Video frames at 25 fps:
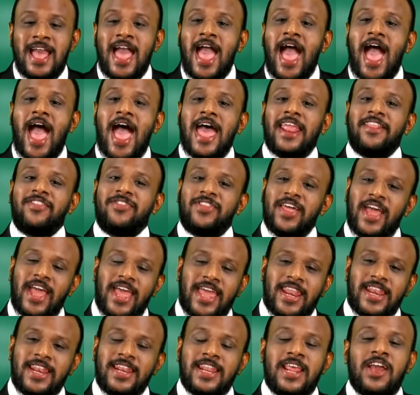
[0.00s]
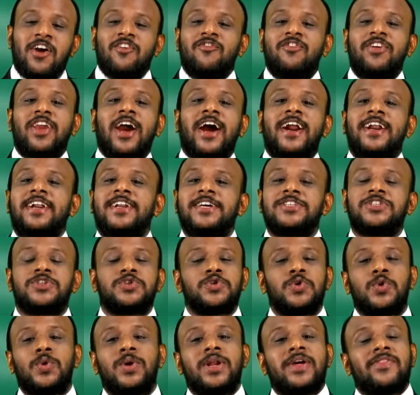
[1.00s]
and then we
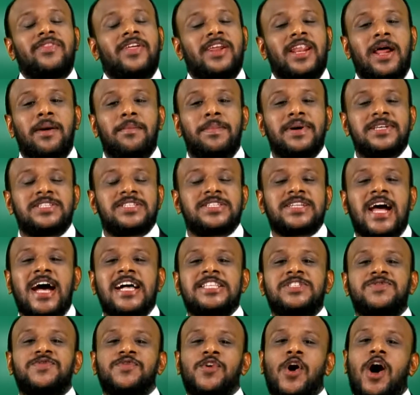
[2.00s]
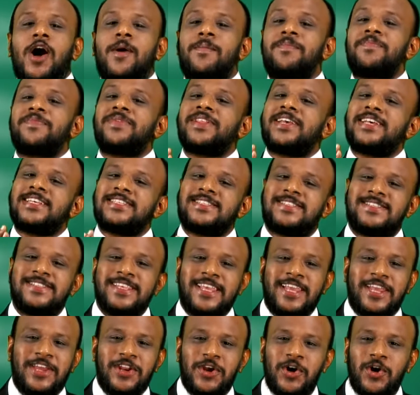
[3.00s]
understood the number starts from
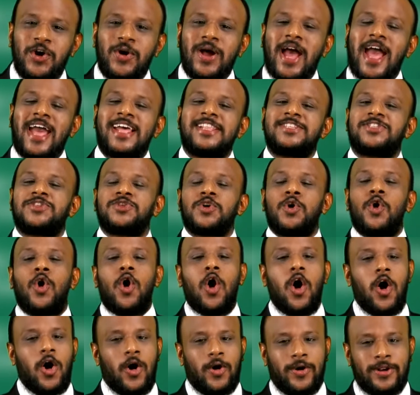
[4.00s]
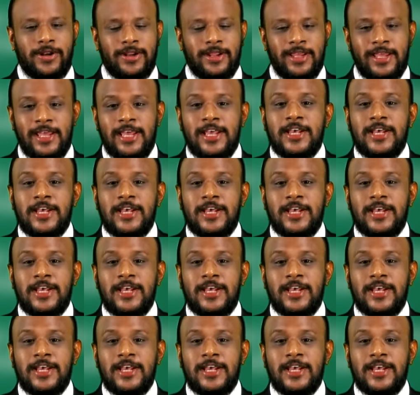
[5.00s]
0 and so on.